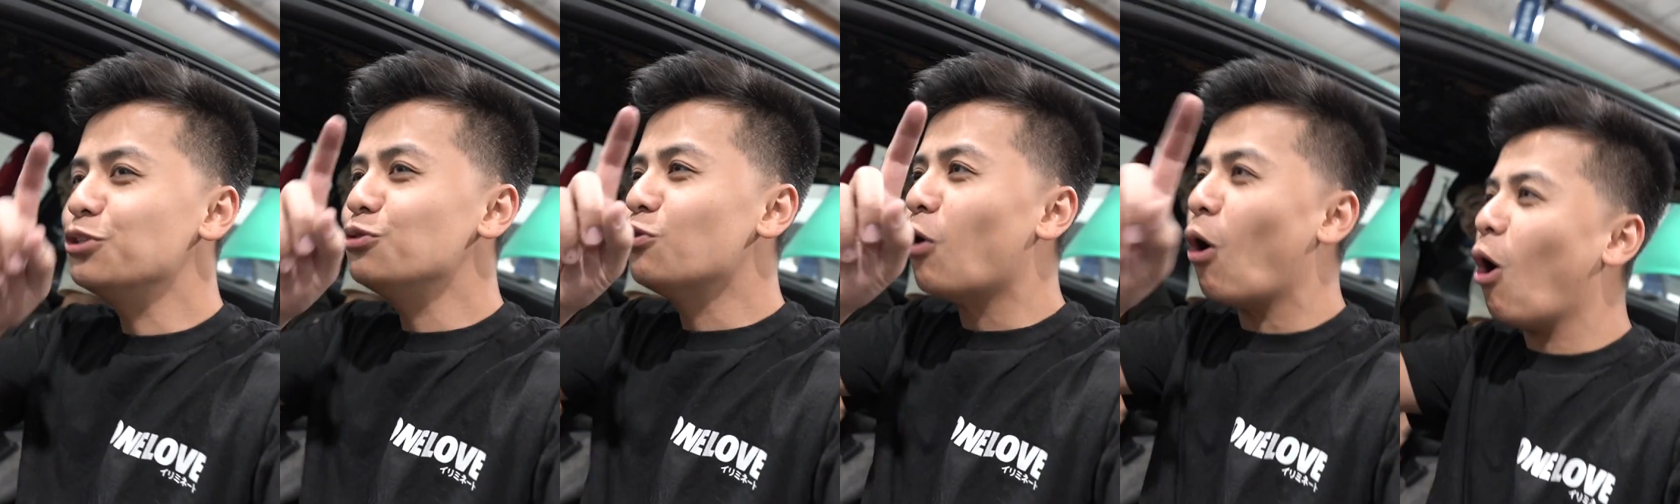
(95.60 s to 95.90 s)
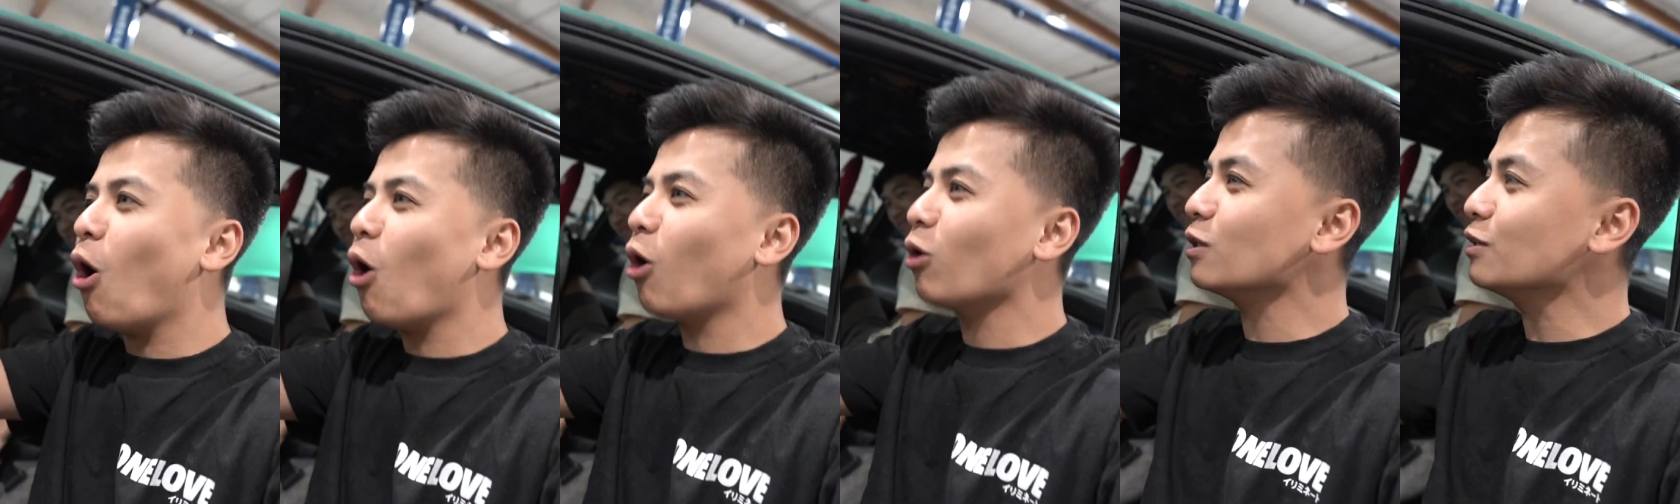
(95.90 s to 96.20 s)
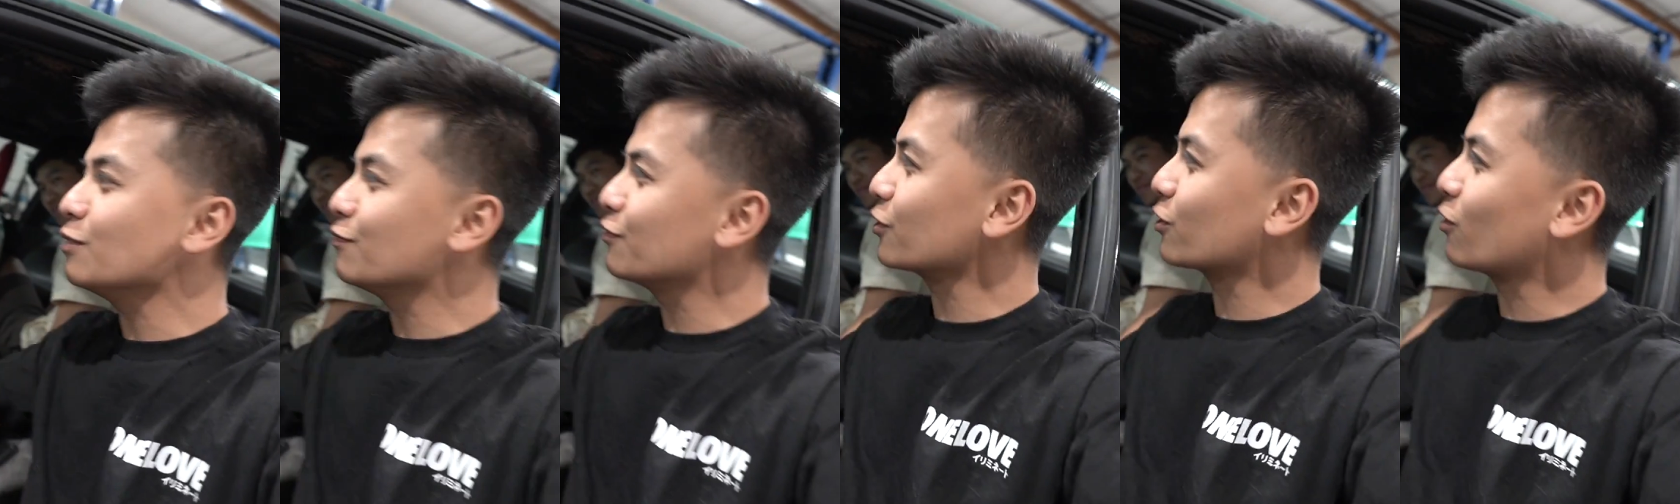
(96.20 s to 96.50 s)
do
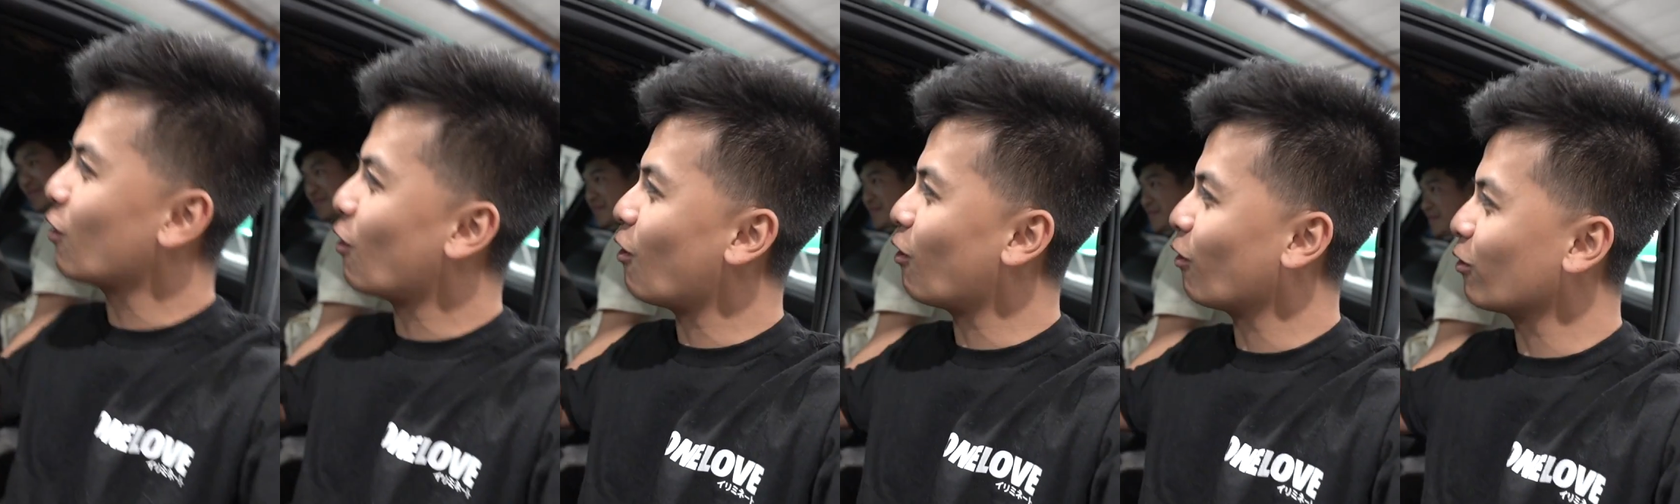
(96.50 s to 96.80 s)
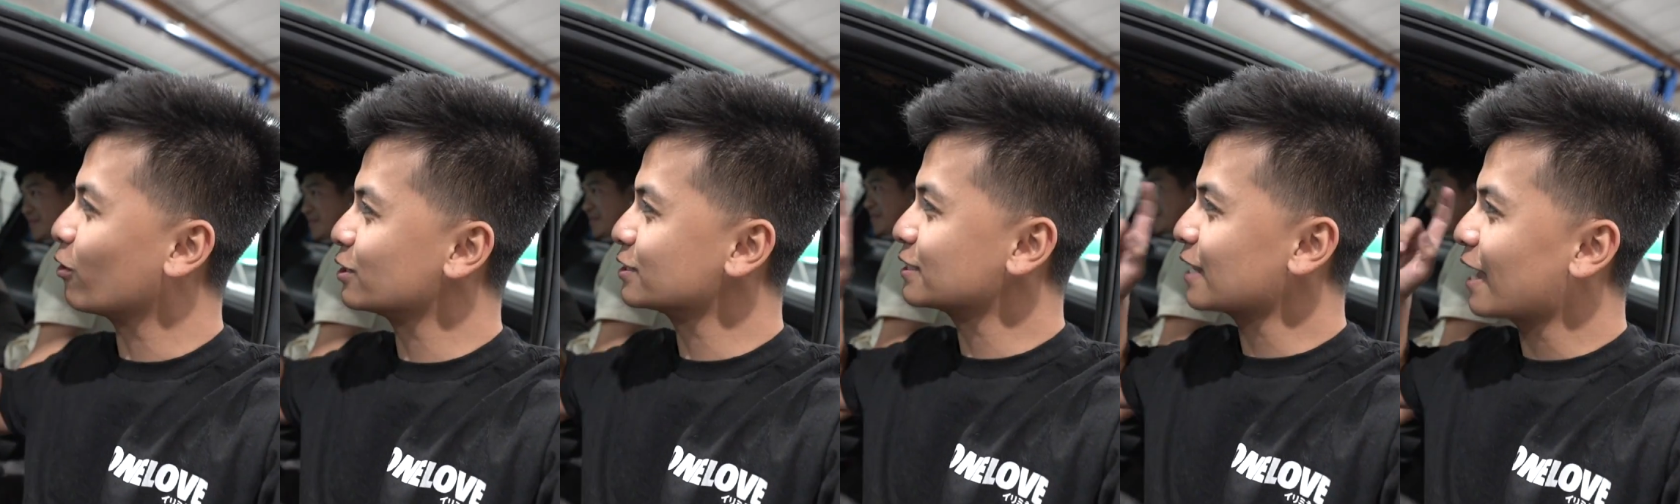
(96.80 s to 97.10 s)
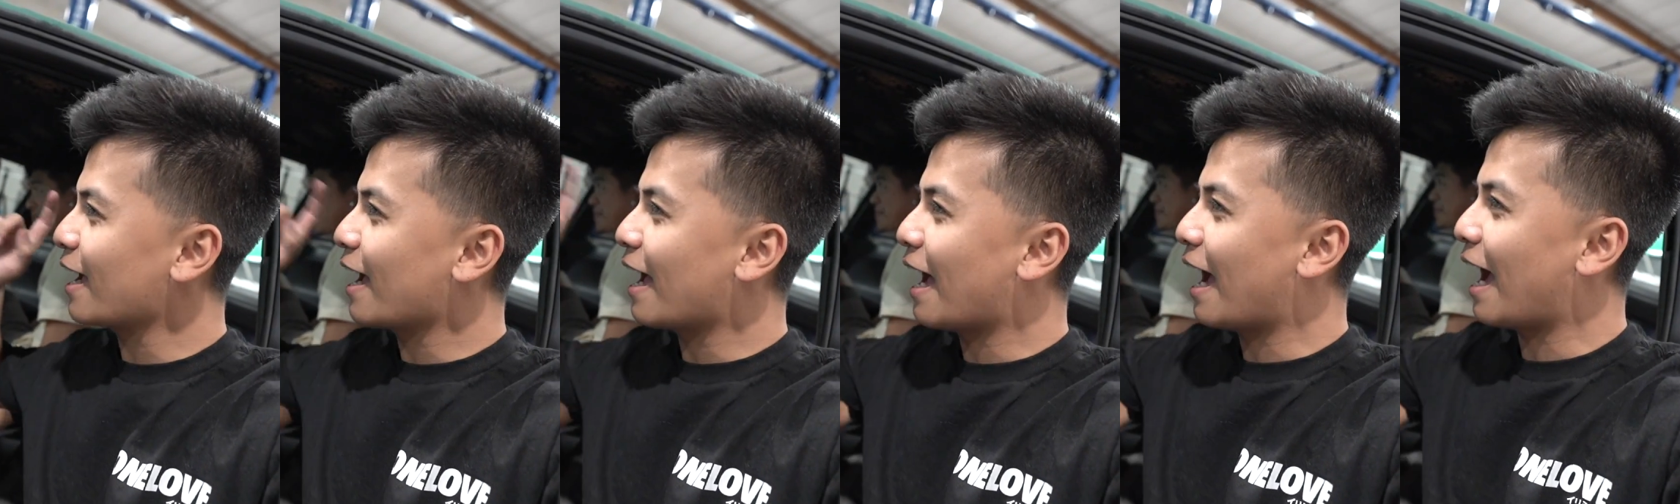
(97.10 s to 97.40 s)
all of the cars
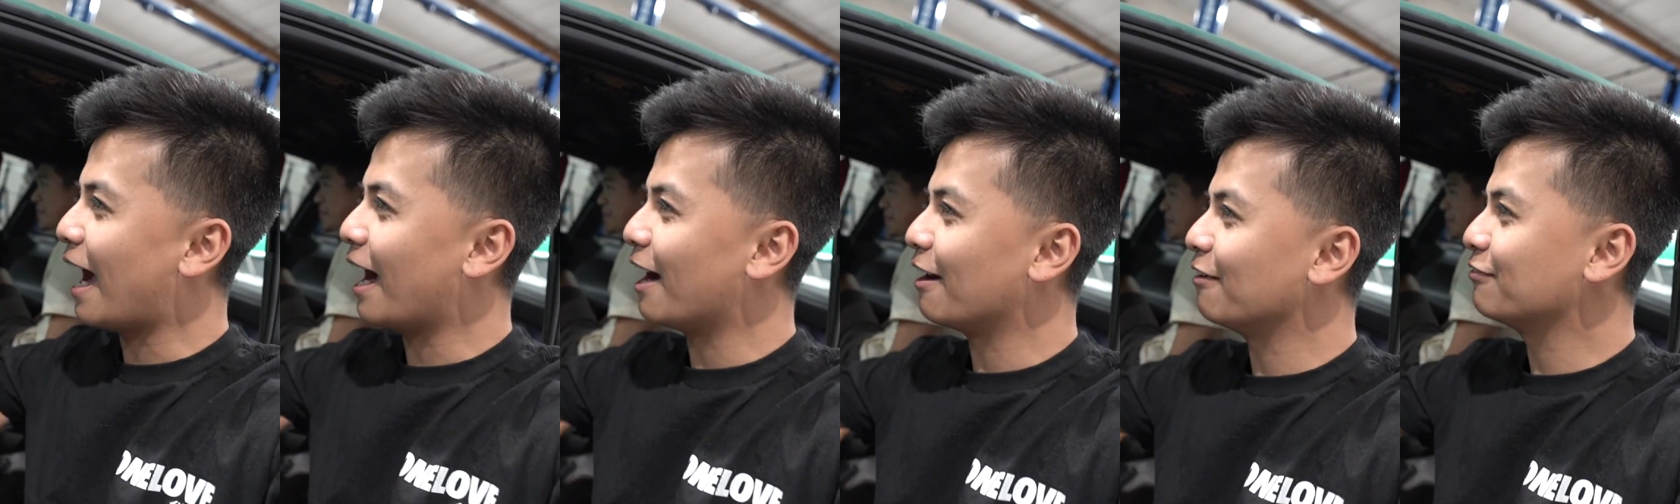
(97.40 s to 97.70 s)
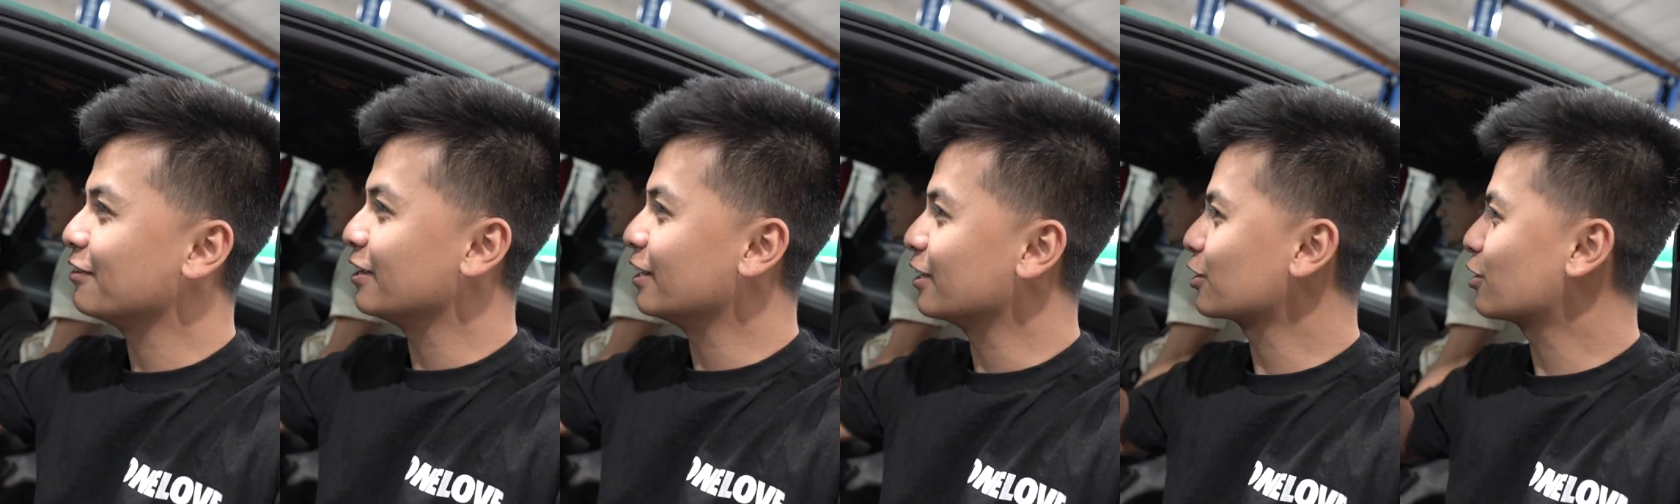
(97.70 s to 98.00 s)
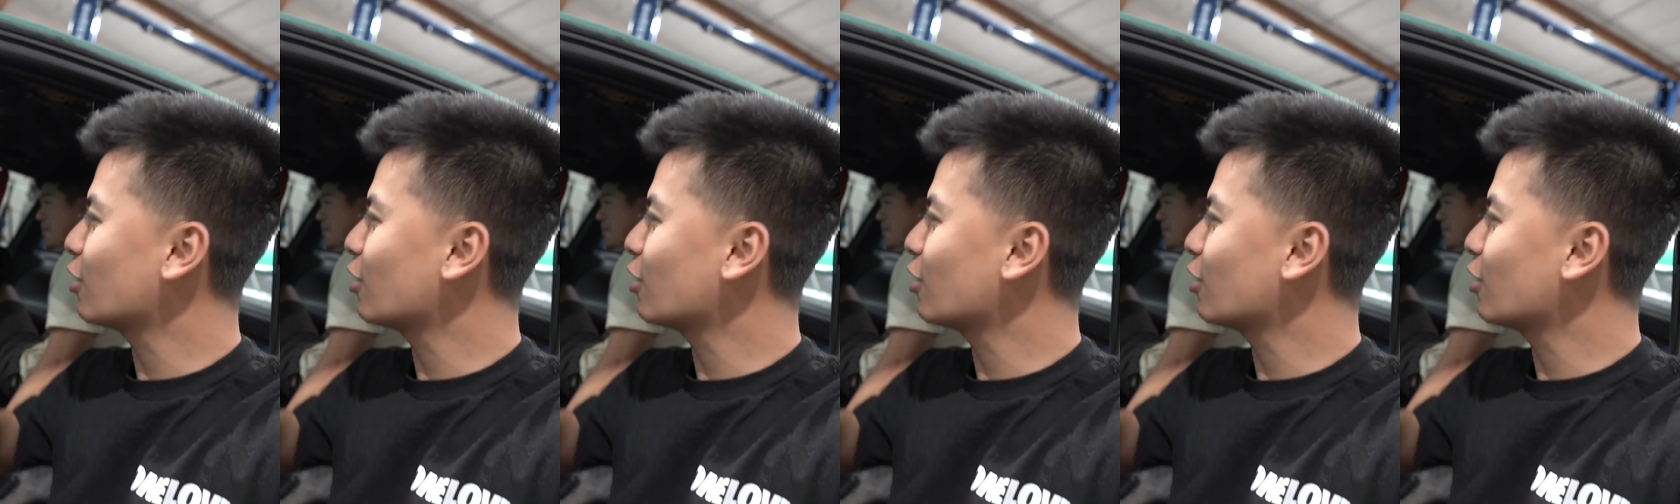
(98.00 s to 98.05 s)
have in